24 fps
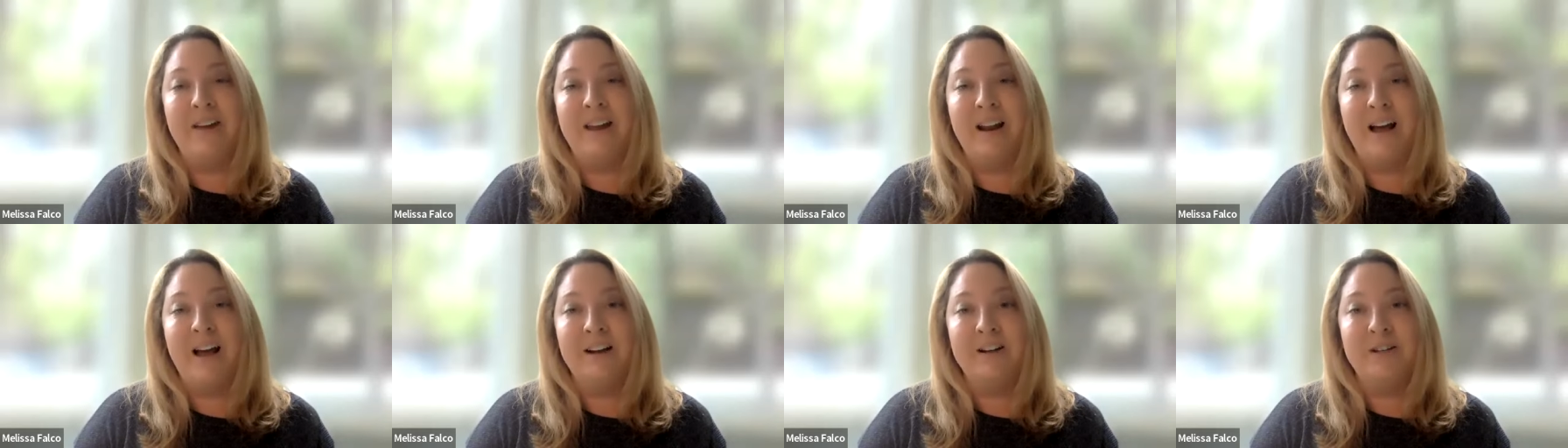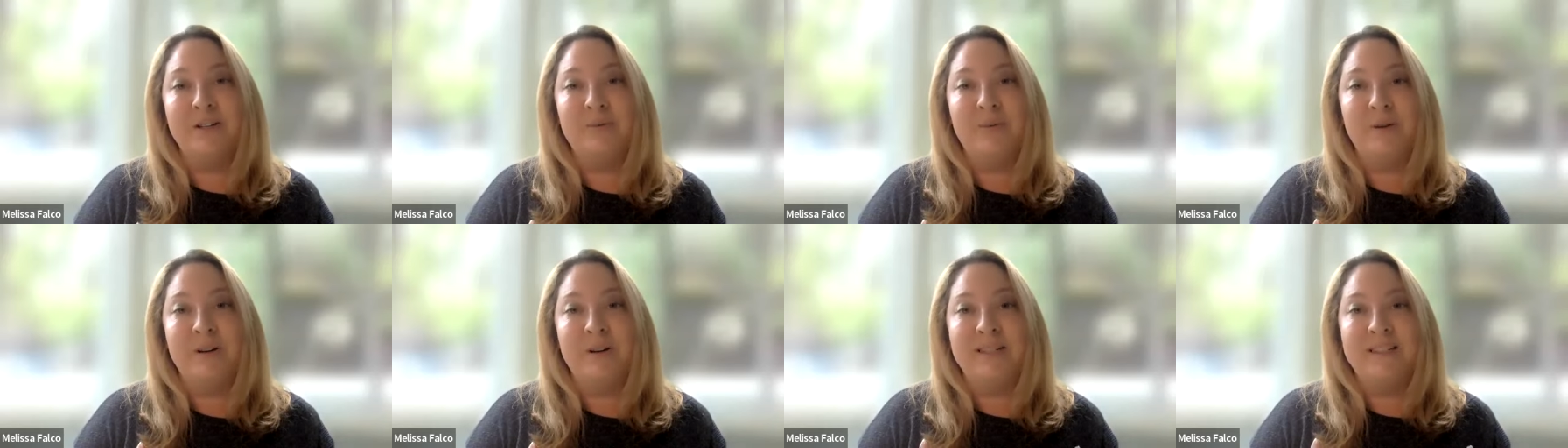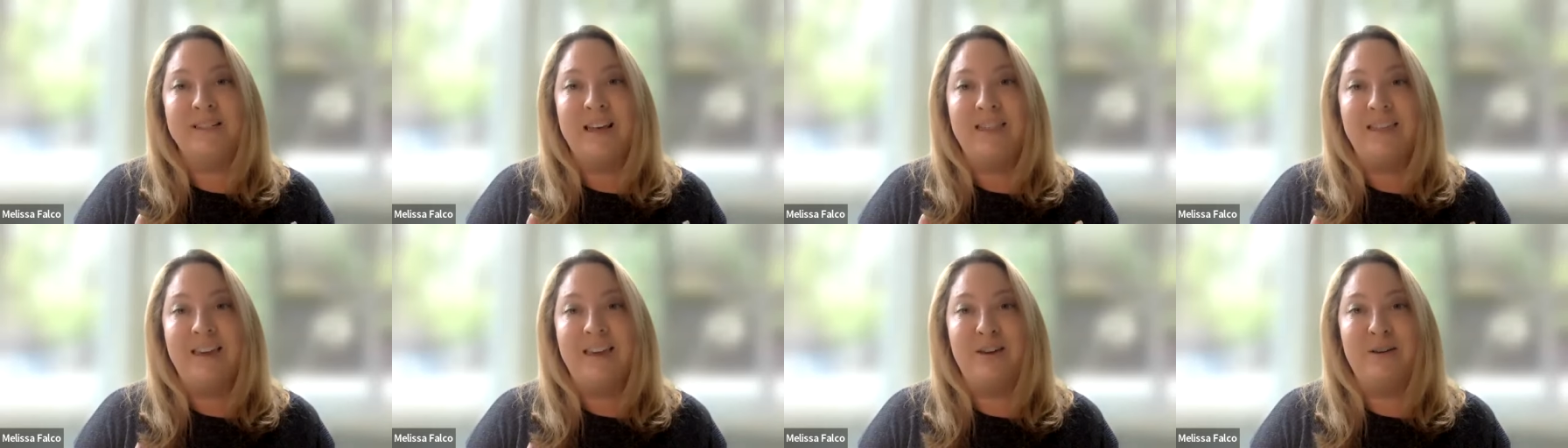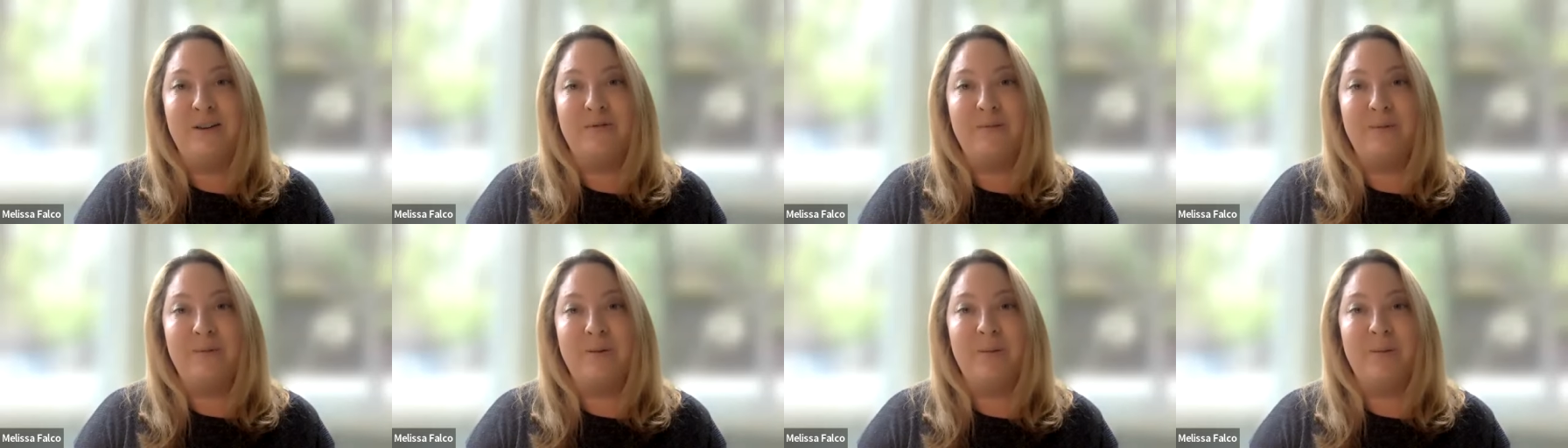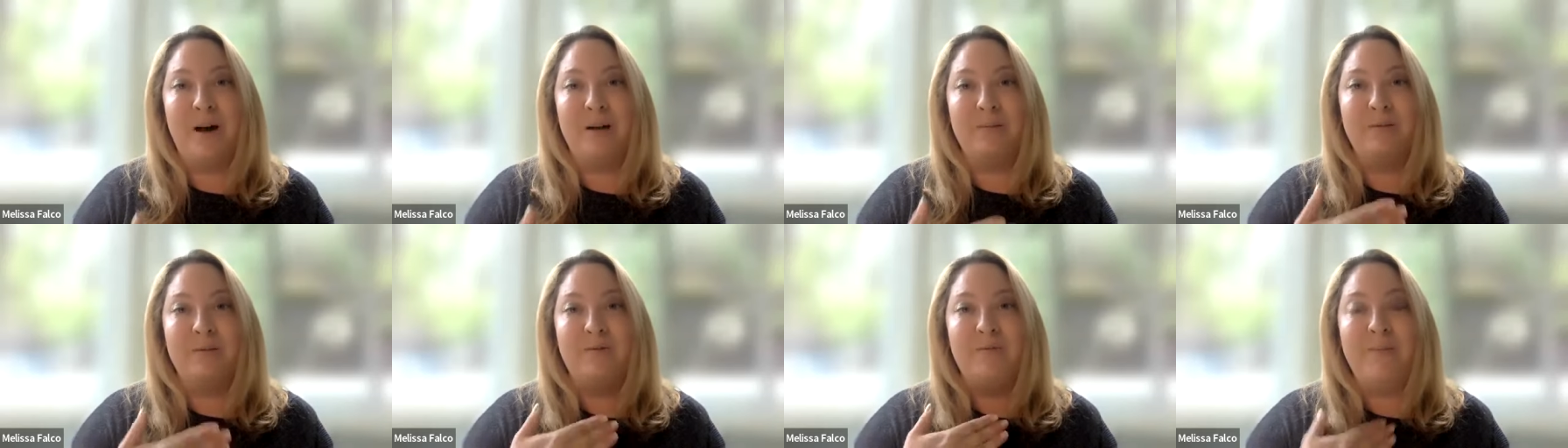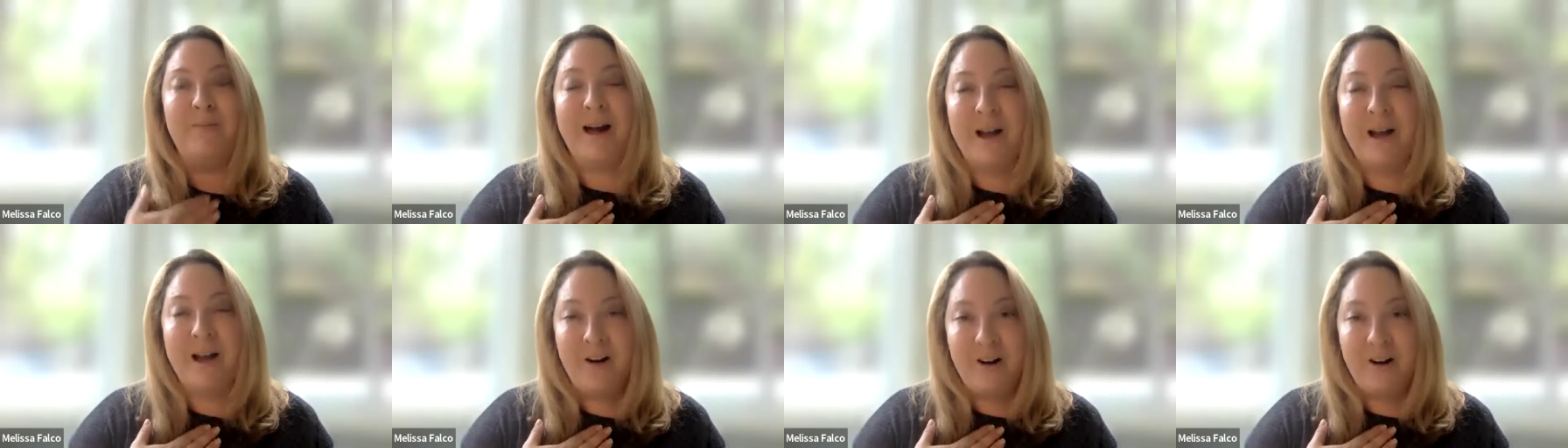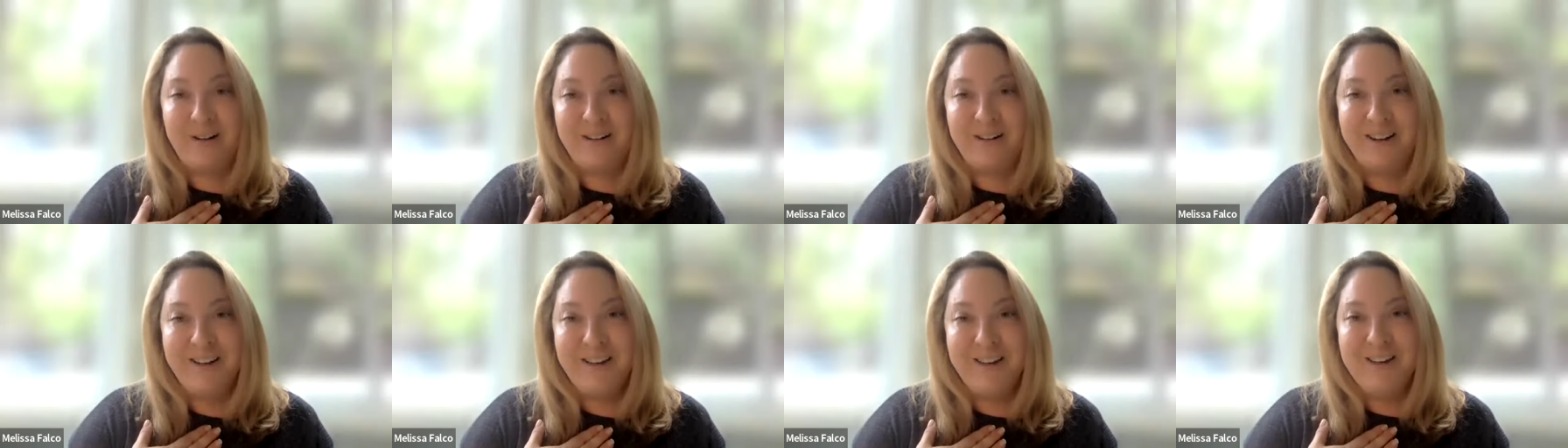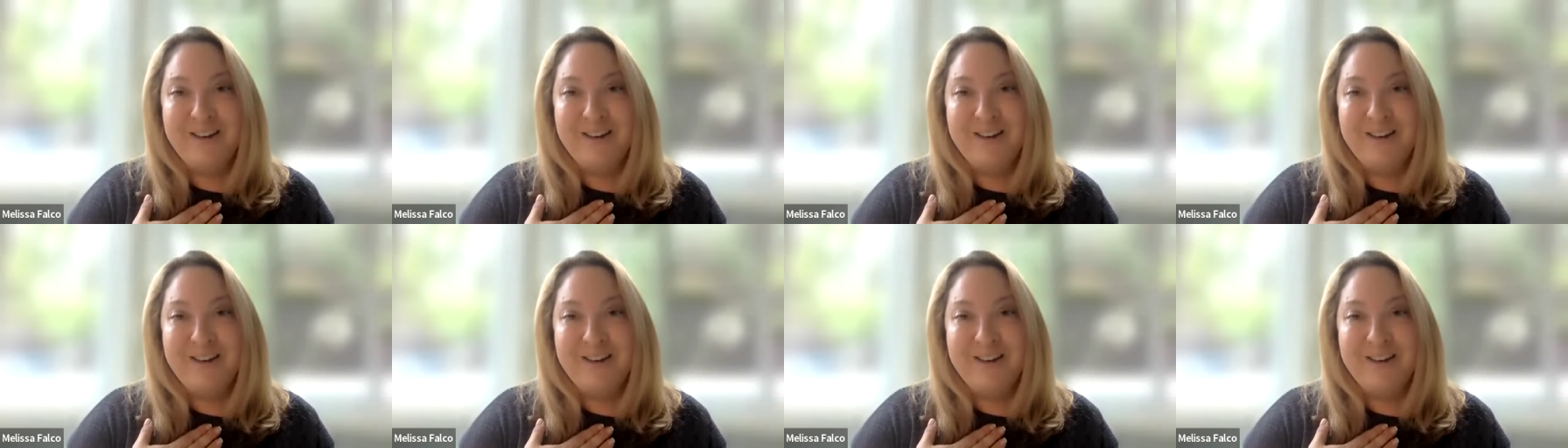And I just want to say thank you from the bottom of my heart